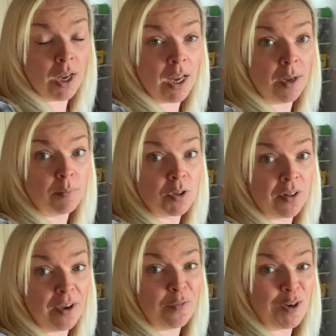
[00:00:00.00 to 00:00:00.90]
Um, so
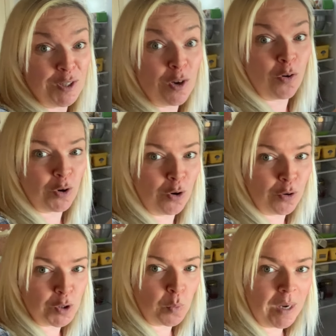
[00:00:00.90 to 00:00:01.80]
therefore it's not going to
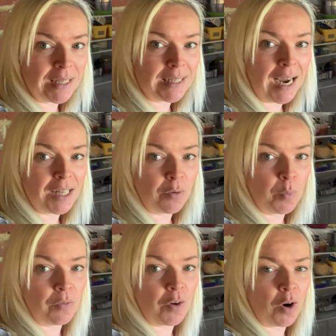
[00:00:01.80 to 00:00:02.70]
go to waste either.
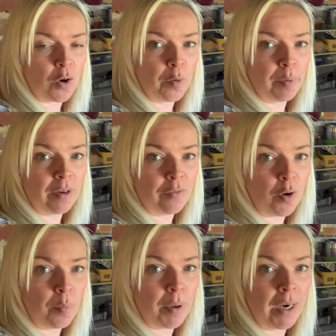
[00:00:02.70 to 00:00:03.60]
We've got a couple of
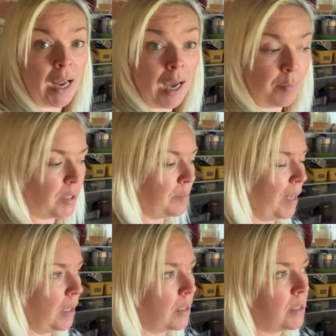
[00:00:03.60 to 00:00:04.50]
open almond
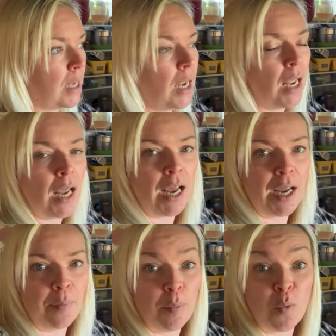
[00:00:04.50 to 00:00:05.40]
milks
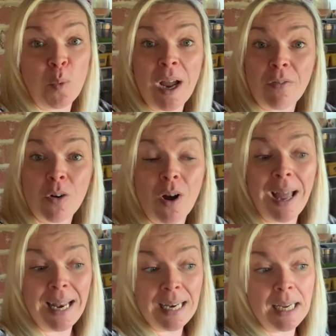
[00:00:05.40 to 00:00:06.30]
um, and we haven't got
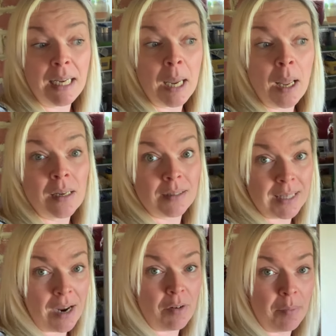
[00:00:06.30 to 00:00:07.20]
any
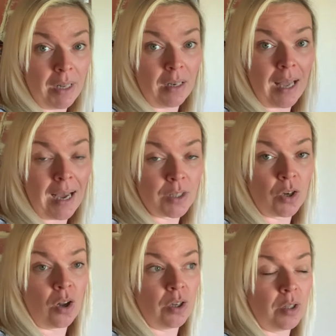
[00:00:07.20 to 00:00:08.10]
dairy milk at
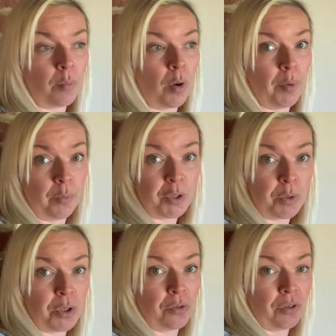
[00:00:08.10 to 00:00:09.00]
all at the moment, which
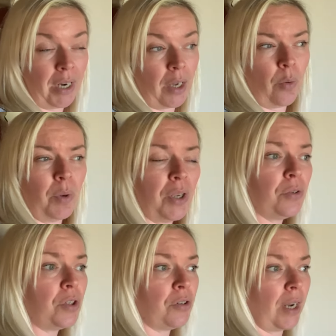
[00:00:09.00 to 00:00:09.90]
we do drink. And we
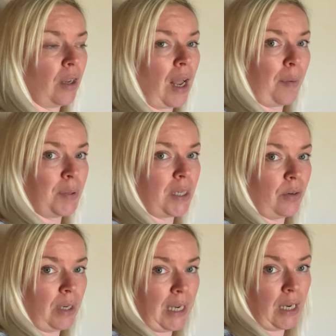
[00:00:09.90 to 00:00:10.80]
used to drink
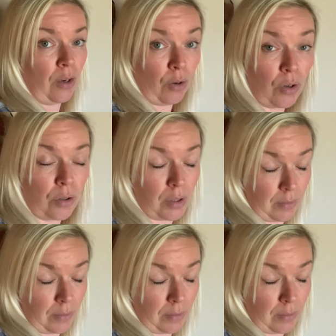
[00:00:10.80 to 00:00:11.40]
absolutely loads.